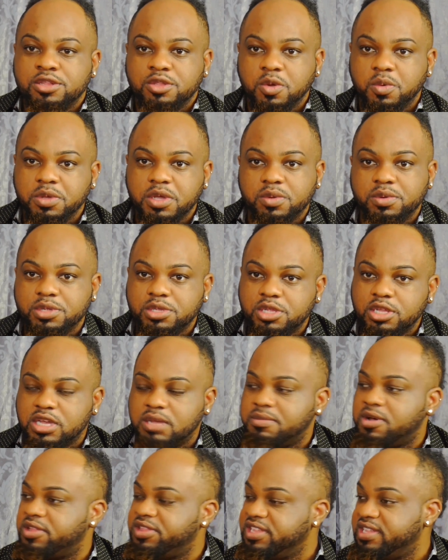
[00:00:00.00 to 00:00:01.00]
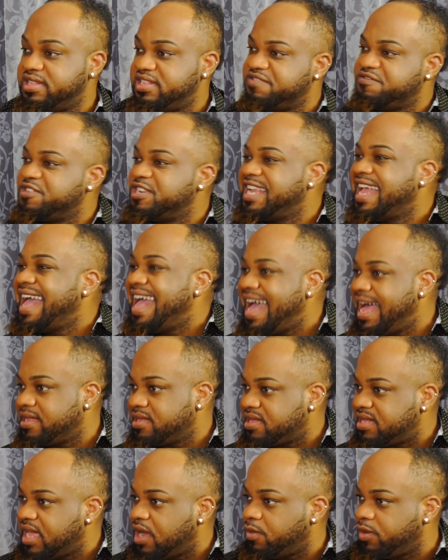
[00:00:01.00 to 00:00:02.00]
So we always talk about these different
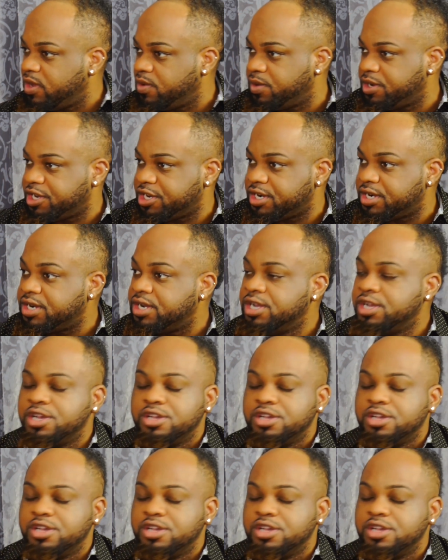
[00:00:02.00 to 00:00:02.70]
hats that we wear.